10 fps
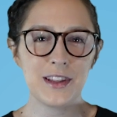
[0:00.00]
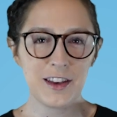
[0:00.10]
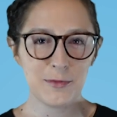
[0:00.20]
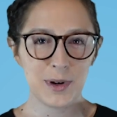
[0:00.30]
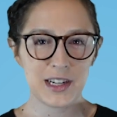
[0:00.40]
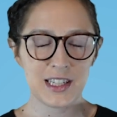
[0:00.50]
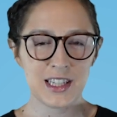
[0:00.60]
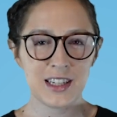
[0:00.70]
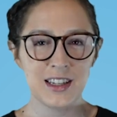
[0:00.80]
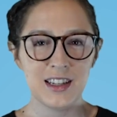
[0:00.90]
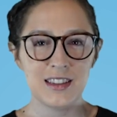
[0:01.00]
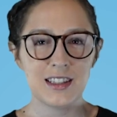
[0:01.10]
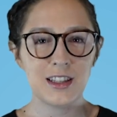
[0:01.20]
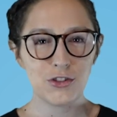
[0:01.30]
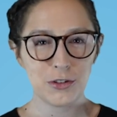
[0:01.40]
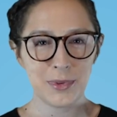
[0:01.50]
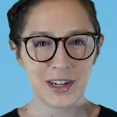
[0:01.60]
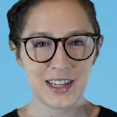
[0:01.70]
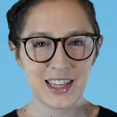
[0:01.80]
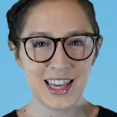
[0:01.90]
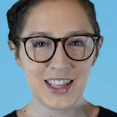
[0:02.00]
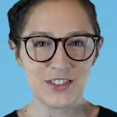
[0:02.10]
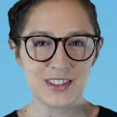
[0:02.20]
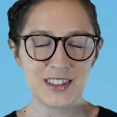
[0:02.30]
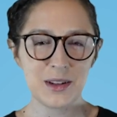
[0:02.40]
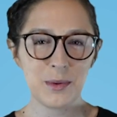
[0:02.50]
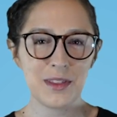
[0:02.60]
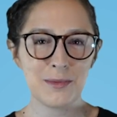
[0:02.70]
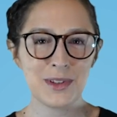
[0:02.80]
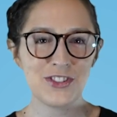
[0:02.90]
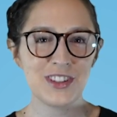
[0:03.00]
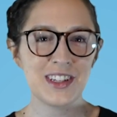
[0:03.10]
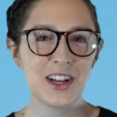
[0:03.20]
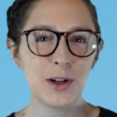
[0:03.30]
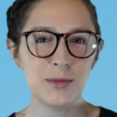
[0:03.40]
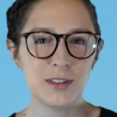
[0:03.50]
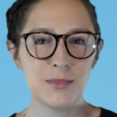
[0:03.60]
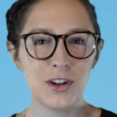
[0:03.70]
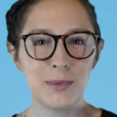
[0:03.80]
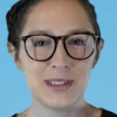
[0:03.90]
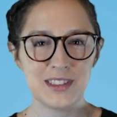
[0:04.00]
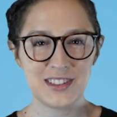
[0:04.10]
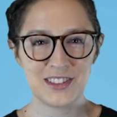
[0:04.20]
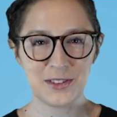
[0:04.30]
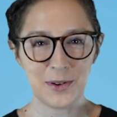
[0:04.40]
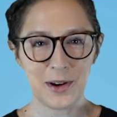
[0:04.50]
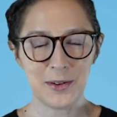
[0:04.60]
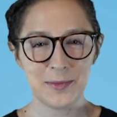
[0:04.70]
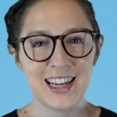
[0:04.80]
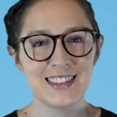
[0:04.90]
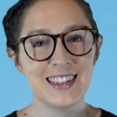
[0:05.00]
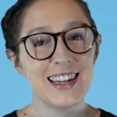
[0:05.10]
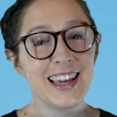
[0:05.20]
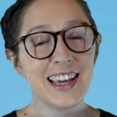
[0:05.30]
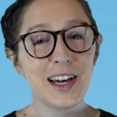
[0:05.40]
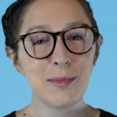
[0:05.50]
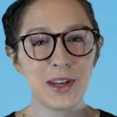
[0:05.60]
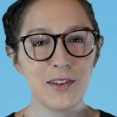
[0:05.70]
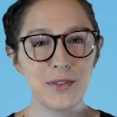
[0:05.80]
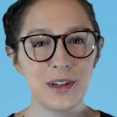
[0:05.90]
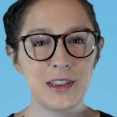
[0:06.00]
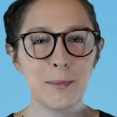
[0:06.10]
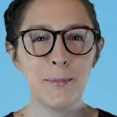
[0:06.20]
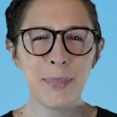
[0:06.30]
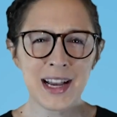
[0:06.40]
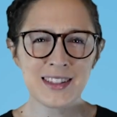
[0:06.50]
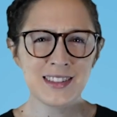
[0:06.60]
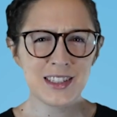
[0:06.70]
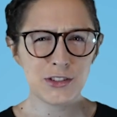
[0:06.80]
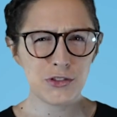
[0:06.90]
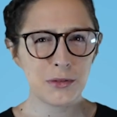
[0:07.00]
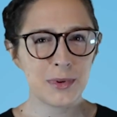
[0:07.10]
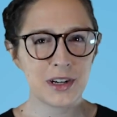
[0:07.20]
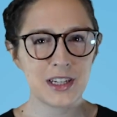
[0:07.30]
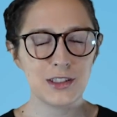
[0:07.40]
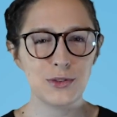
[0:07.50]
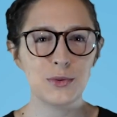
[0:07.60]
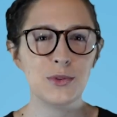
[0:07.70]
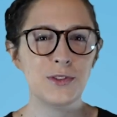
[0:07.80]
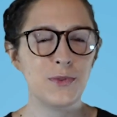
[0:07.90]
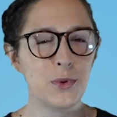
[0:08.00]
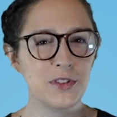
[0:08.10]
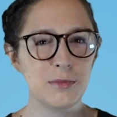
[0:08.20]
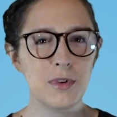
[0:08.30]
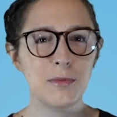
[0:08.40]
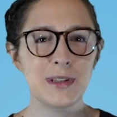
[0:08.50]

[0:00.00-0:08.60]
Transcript: LYFE Marketing, the digital marketing agency with a mission to help small businesses grow. And today I'm covering the best digital marketing tools for small